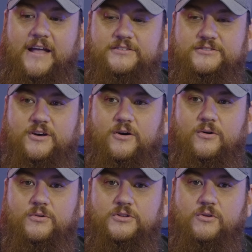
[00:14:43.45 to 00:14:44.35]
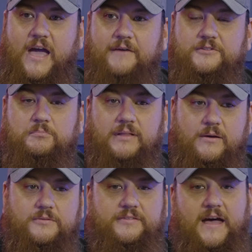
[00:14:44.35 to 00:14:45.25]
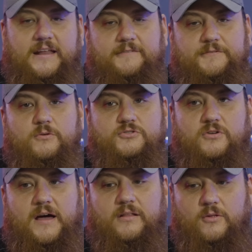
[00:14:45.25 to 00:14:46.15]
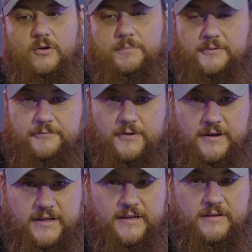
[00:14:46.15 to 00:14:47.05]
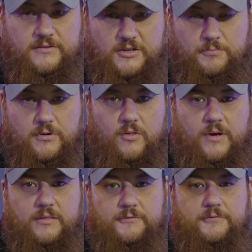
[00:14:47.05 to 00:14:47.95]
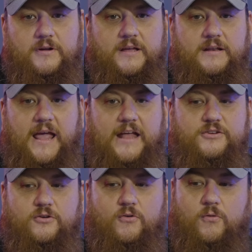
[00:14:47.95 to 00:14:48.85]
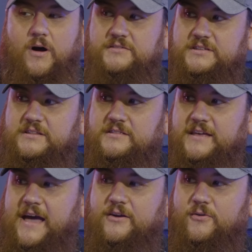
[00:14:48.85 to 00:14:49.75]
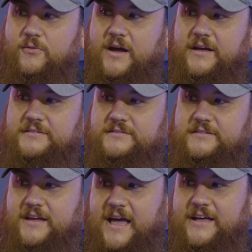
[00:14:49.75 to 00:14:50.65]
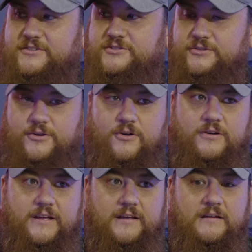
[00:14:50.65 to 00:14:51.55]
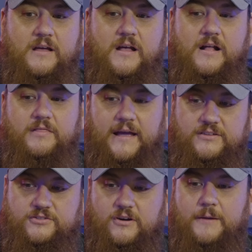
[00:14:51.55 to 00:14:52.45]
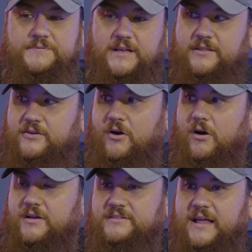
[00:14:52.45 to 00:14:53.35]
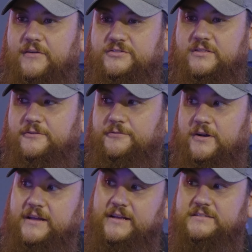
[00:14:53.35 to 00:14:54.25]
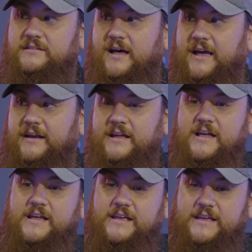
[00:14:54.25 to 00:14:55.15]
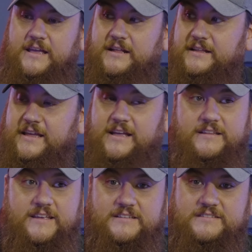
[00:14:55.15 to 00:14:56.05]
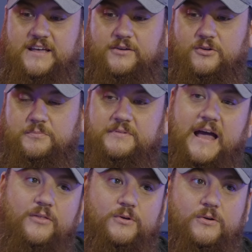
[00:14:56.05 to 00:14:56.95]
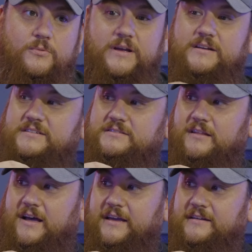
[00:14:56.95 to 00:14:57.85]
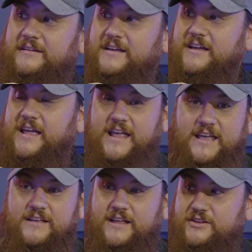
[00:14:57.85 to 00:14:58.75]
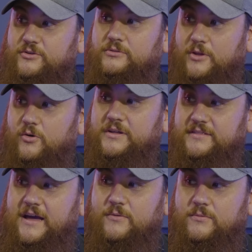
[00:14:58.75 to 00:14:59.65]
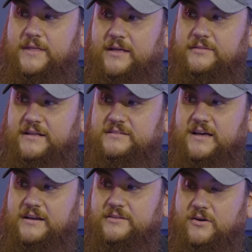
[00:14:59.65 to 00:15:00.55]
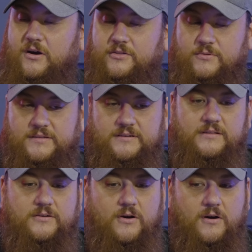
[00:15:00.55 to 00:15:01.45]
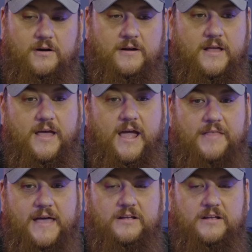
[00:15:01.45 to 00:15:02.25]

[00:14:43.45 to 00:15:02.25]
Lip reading: And so you have to play with that. If you try to load up the front end, you put all the weight on the front end, and you're crossing that crest as you're turning, that can start upsetting the car, because now all of a sudden the front end gets light, it gets settled, but now the rear end is light, and you're loading that side of the car, the right side of the car, and